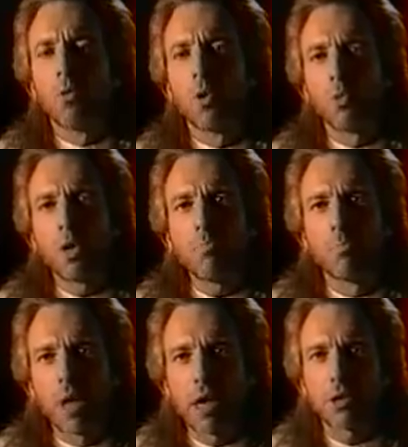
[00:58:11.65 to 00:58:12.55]
When we
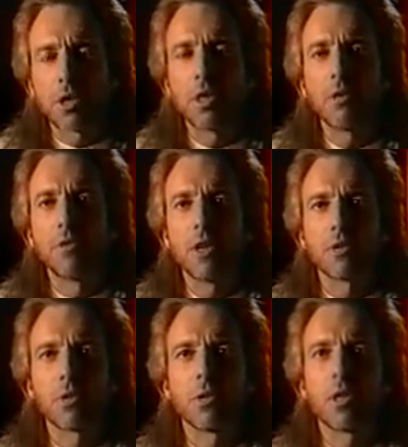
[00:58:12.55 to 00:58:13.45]
bless an
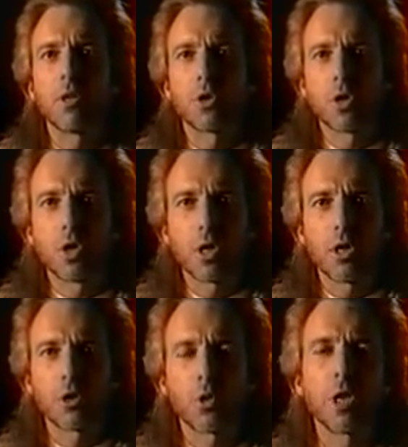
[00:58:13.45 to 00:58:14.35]
event that has hurt
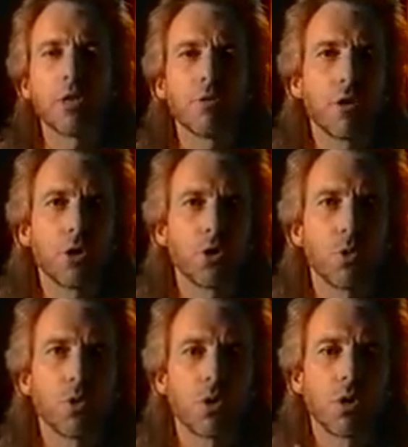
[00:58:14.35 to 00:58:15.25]
us or an
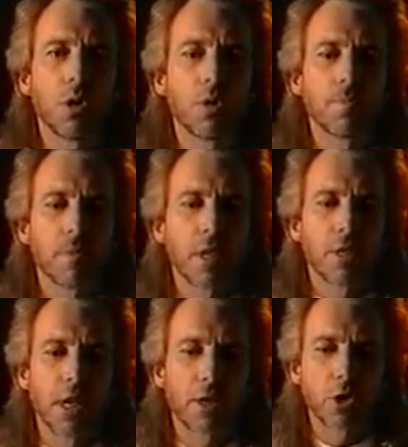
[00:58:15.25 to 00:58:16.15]
individual
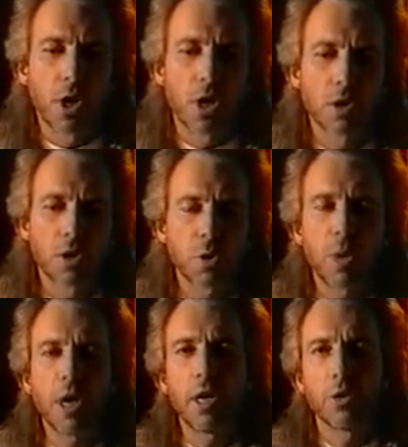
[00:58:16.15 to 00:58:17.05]
that has caused us
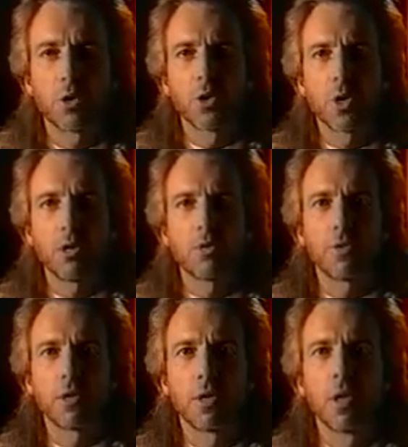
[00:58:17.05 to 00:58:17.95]
pain or
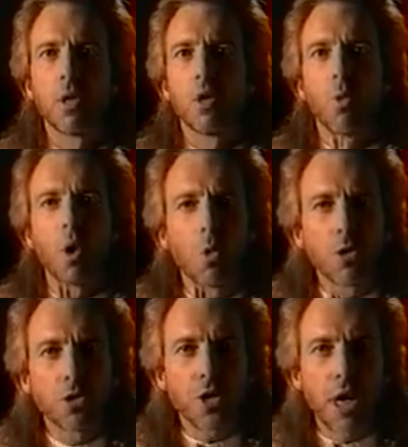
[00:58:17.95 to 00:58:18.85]
grief, what
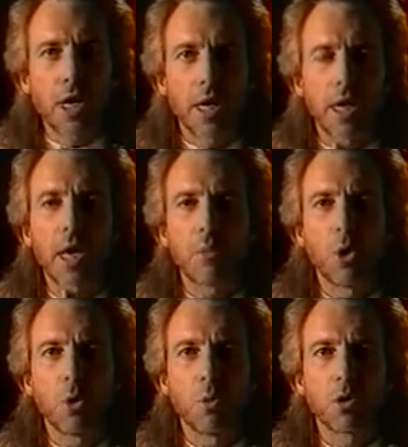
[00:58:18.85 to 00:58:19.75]
we're saying in that
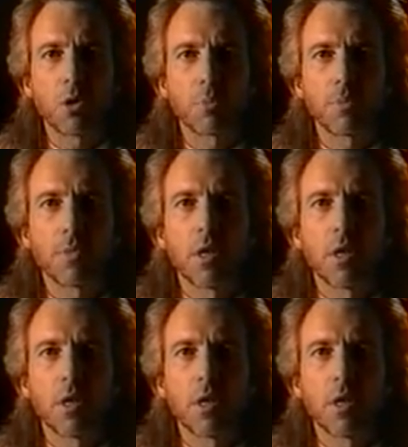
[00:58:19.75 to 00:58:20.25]
moment